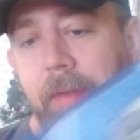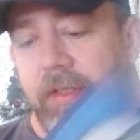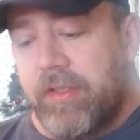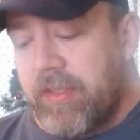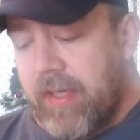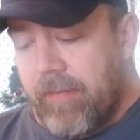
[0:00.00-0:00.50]

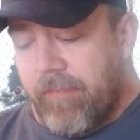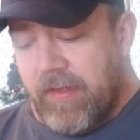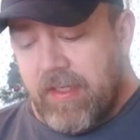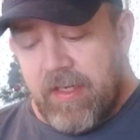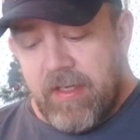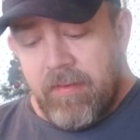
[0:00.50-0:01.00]
but if it
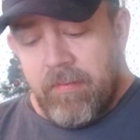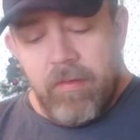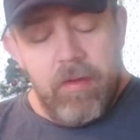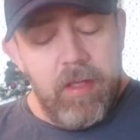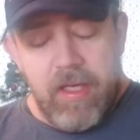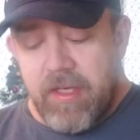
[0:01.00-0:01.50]
didn't,
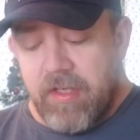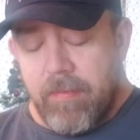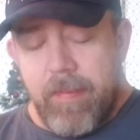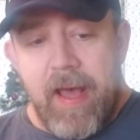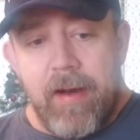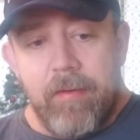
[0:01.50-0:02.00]
it doesn't
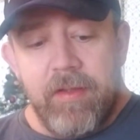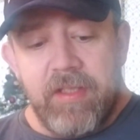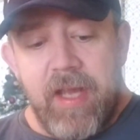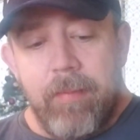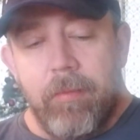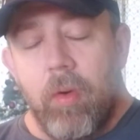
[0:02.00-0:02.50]
matter. This
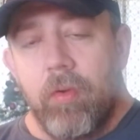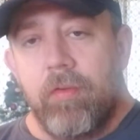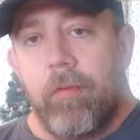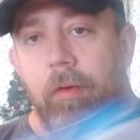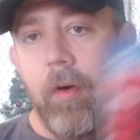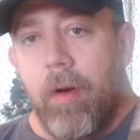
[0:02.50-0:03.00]
game goes
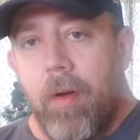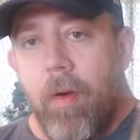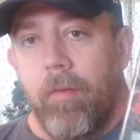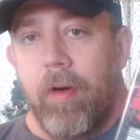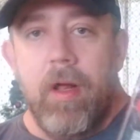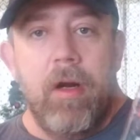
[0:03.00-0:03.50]
for
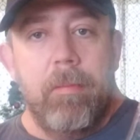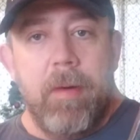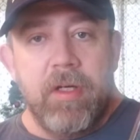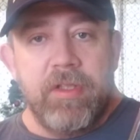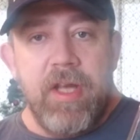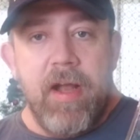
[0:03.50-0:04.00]
over 100
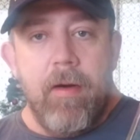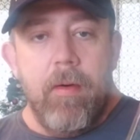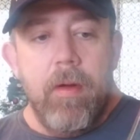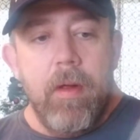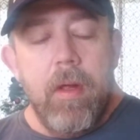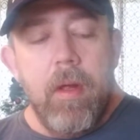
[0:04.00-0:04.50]
bucks
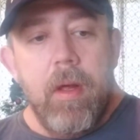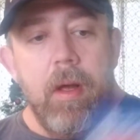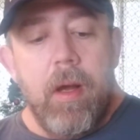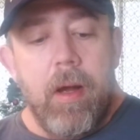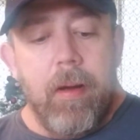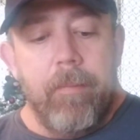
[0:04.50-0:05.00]
now.
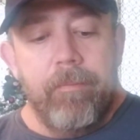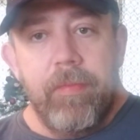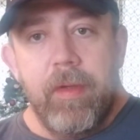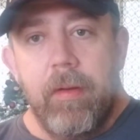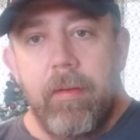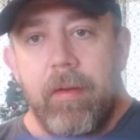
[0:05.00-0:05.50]

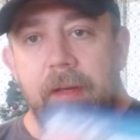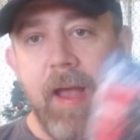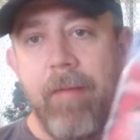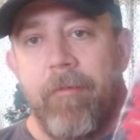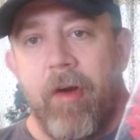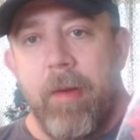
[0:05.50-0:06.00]

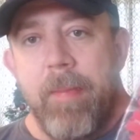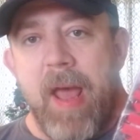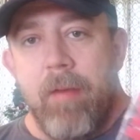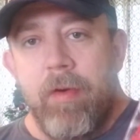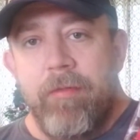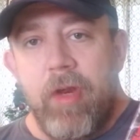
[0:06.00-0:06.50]
Got very
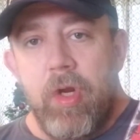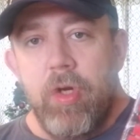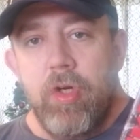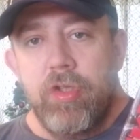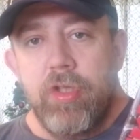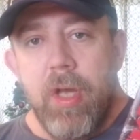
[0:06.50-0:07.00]
bad
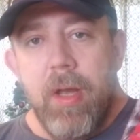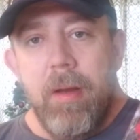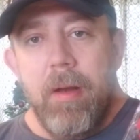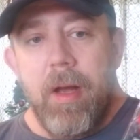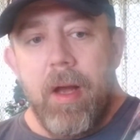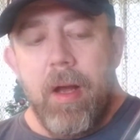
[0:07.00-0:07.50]
reviews,
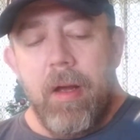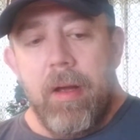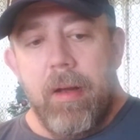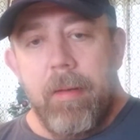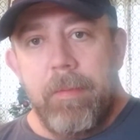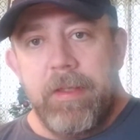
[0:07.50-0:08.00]

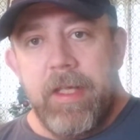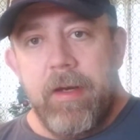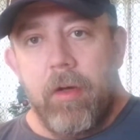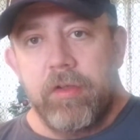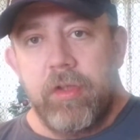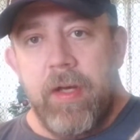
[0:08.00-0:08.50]
but then
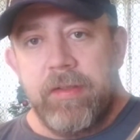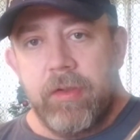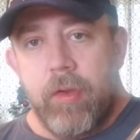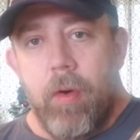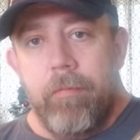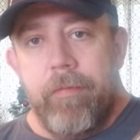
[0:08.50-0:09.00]
also has a
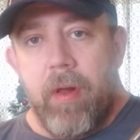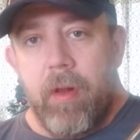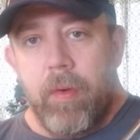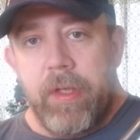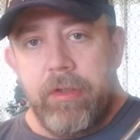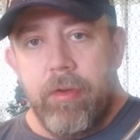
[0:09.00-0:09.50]
cult
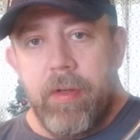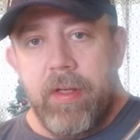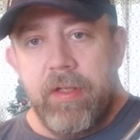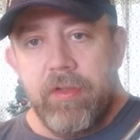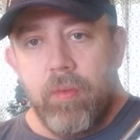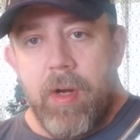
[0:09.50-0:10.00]
following to
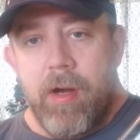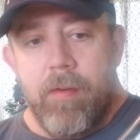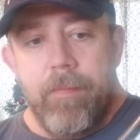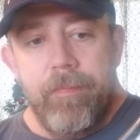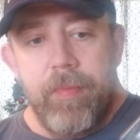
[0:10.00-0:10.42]
it as well.